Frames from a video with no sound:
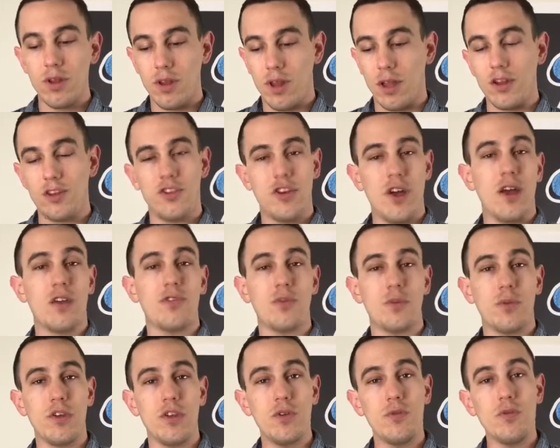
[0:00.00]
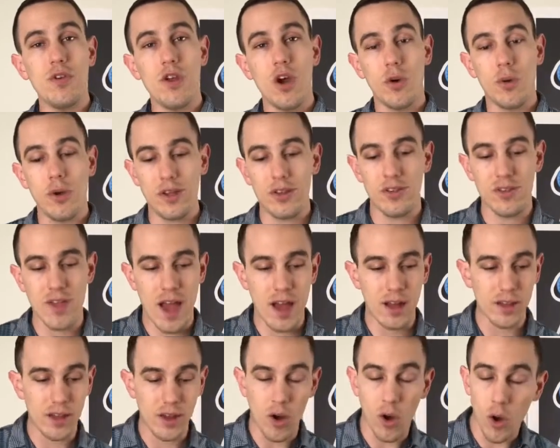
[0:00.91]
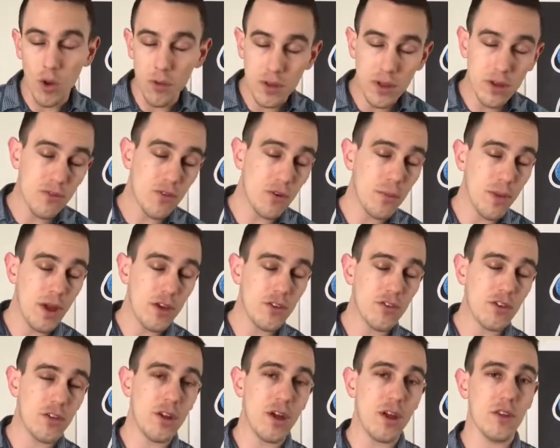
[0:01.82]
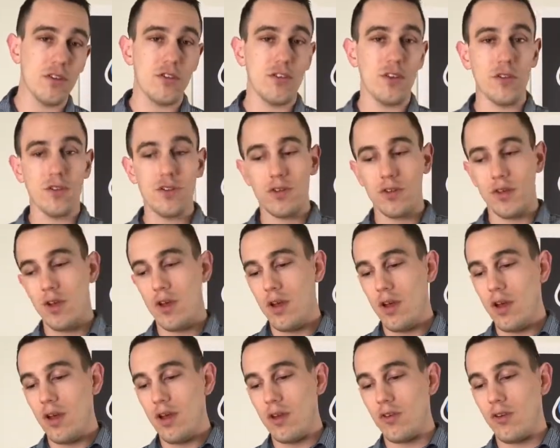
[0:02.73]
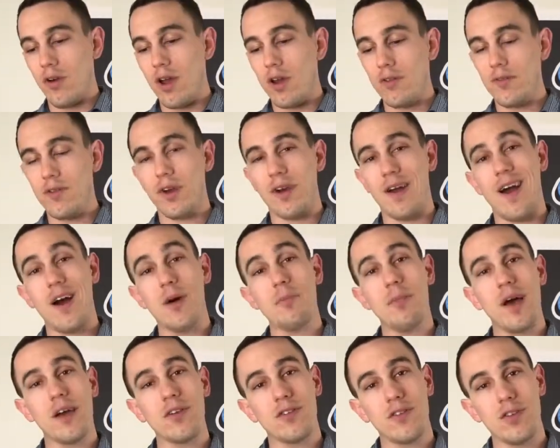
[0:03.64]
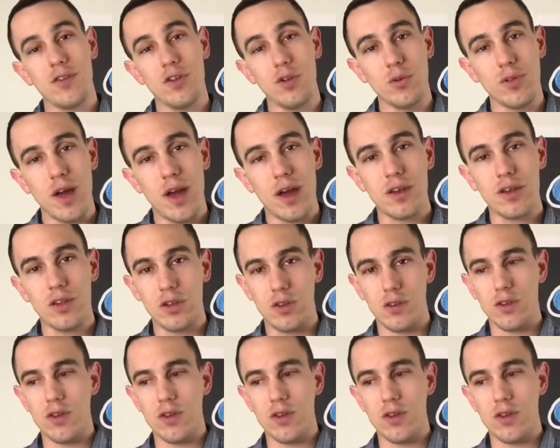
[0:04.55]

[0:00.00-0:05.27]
like chess, where you know exactly all the information and it's just trying to figure out how best to do that.